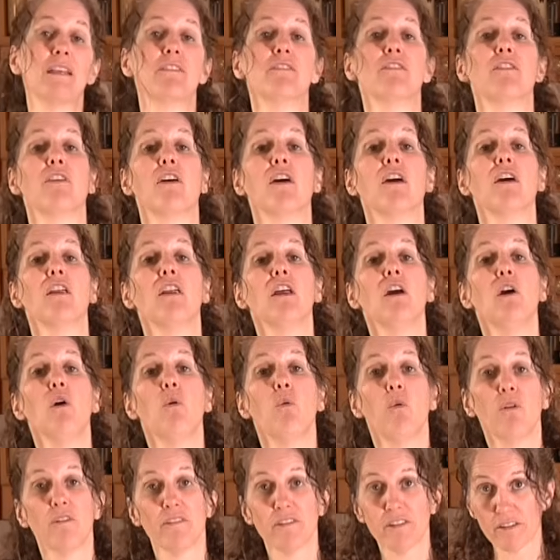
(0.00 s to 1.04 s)
is that
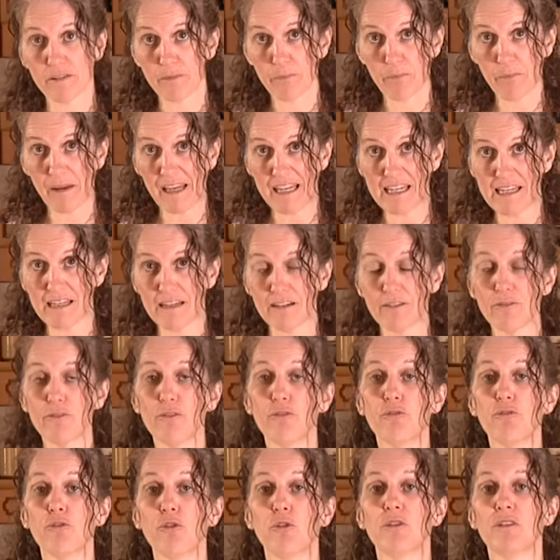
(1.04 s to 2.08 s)
once it's baked for
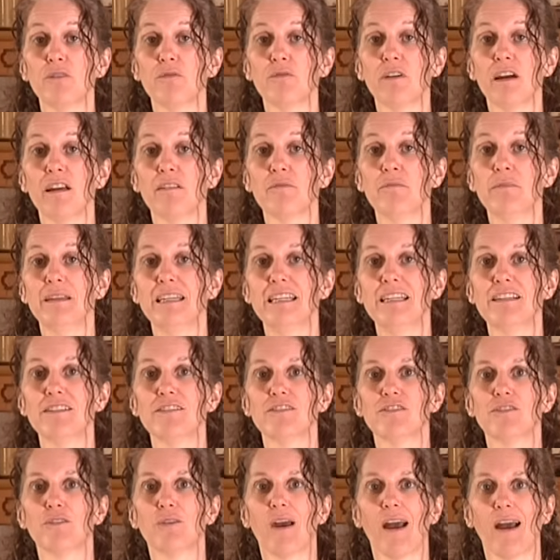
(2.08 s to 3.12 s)
45
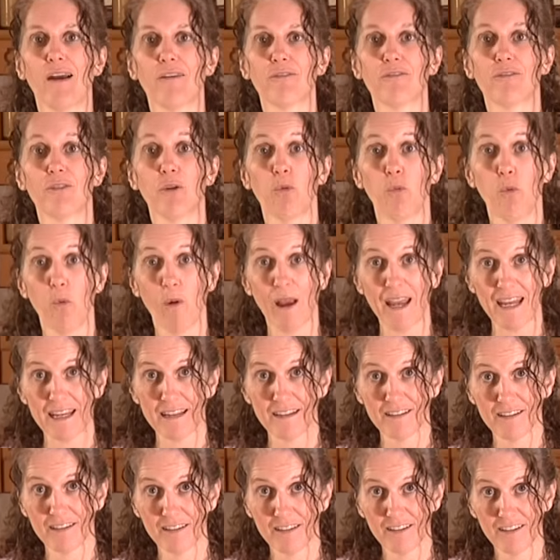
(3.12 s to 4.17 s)
minutes you have to
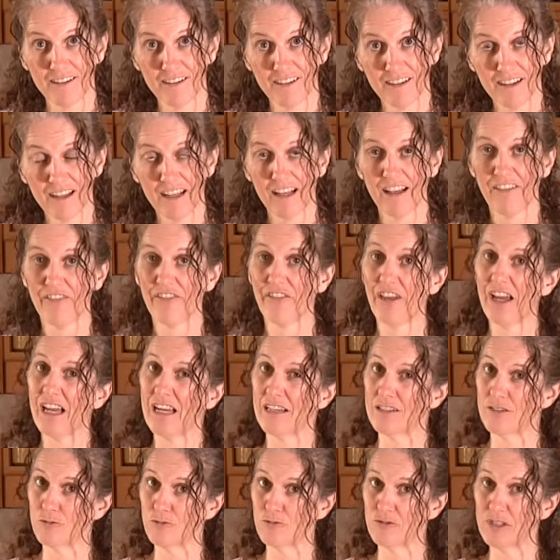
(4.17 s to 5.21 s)
wait, and
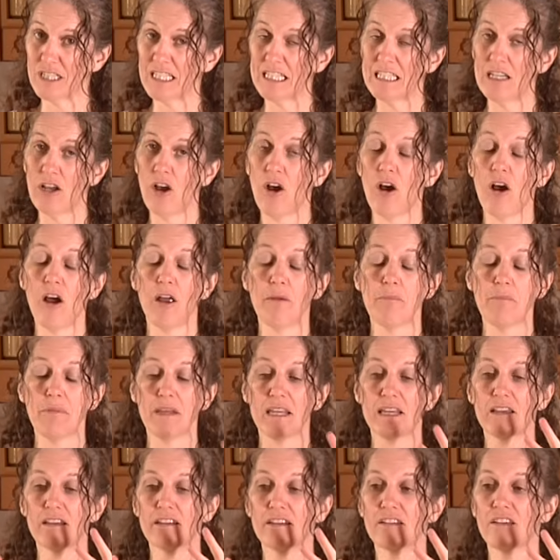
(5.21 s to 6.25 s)
that is really hard
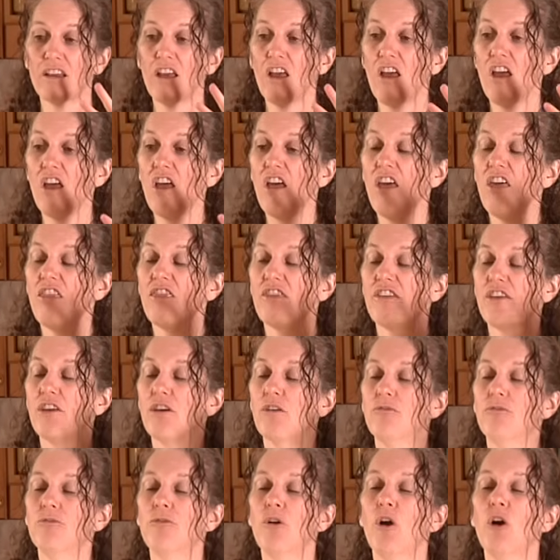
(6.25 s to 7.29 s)
because the
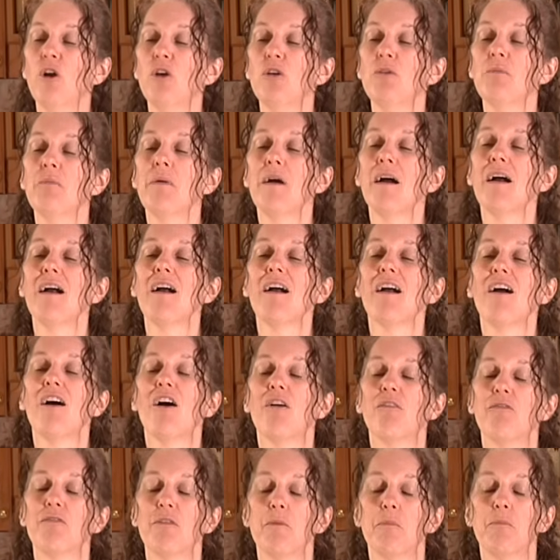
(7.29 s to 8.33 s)
aroma
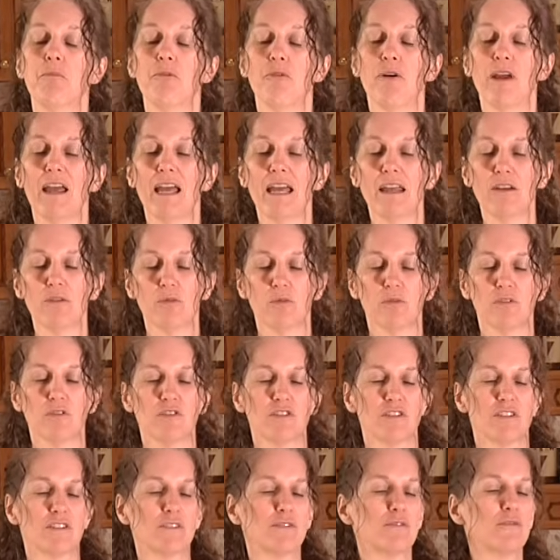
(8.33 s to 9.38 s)
of the bread will
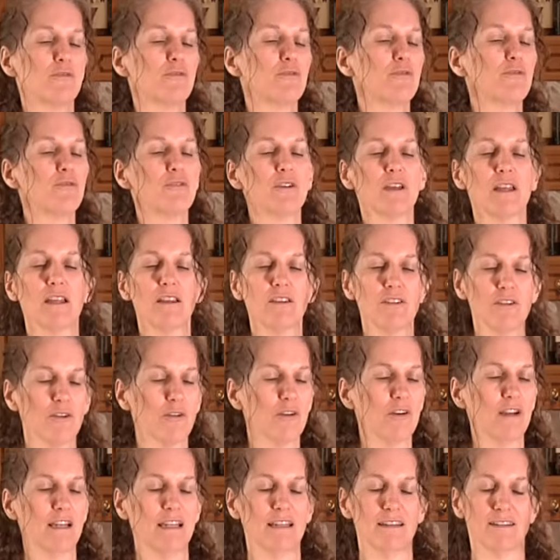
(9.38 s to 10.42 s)
just fill
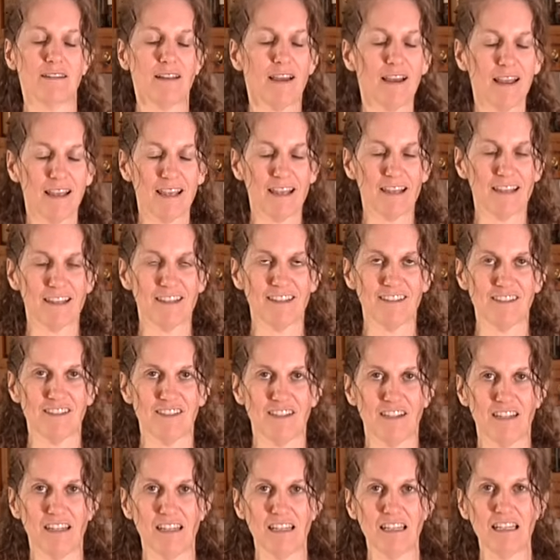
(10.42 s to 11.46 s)
your entire
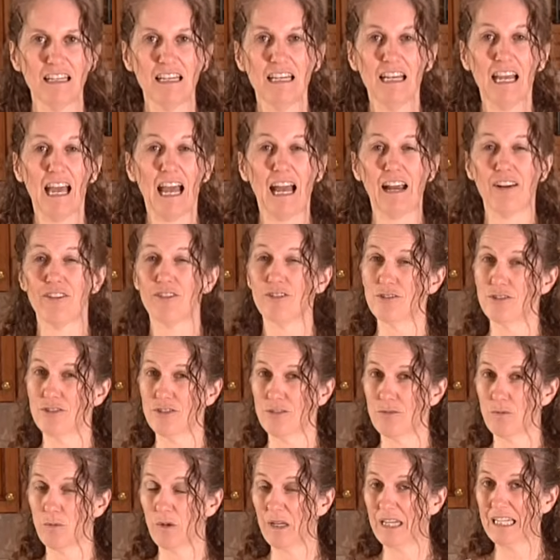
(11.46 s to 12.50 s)
kitchen and you'll
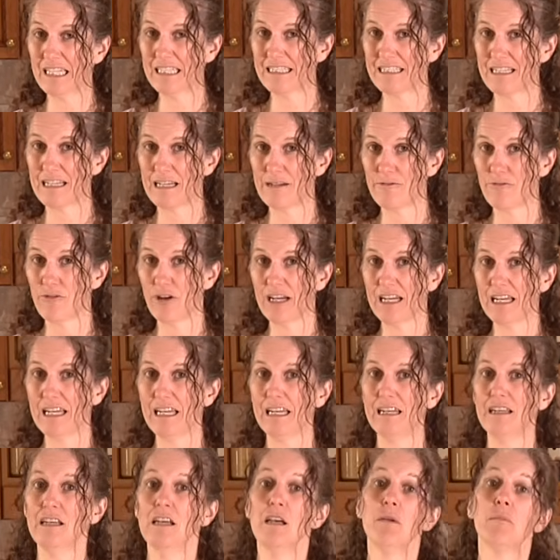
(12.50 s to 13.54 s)
just want to dive right
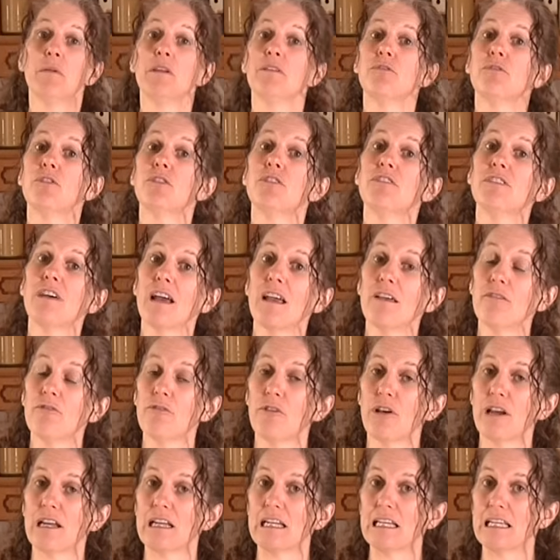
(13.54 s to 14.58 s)
in. But if you dive
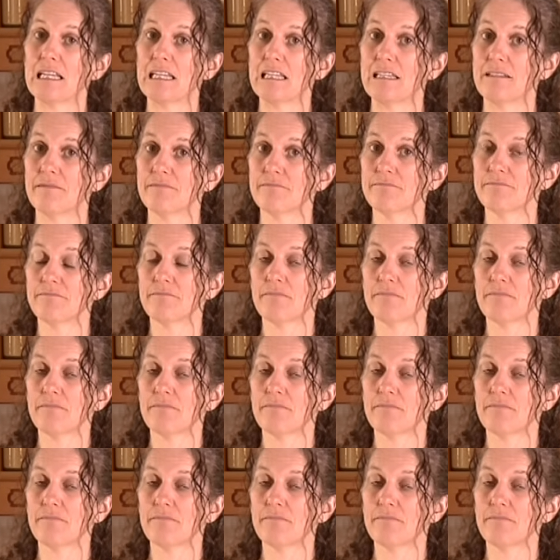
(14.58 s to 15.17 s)
right in,